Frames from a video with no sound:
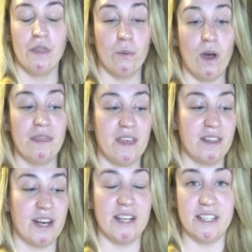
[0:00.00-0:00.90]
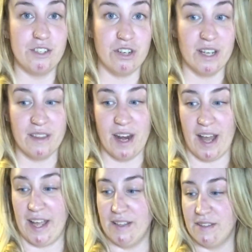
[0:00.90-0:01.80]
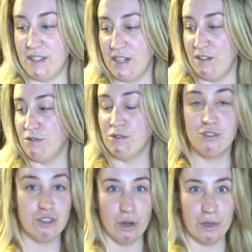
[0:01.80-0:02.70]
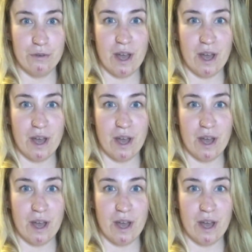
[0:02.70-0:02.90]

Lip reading: The one thing that I did drink that I didn't show you